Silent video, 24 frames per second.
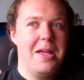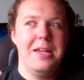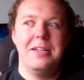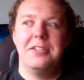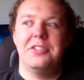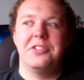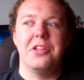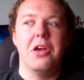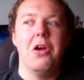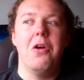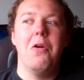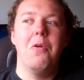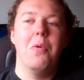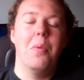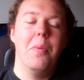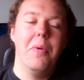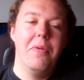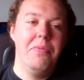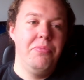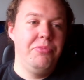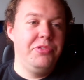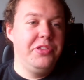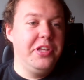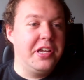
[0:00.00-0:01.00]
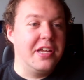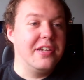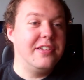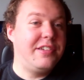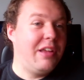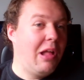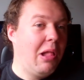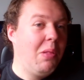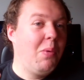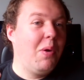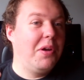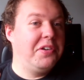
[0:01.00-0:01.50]
So you can
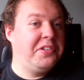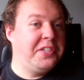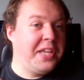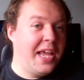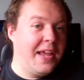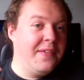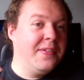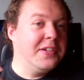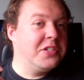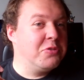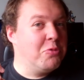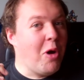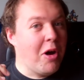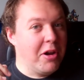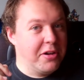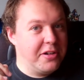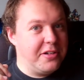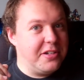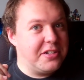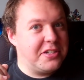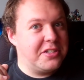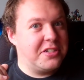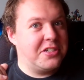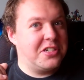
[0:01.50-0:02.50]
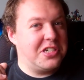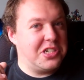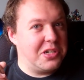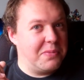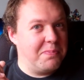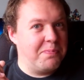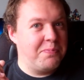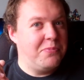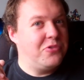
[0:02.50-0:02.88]
tell what Davis wants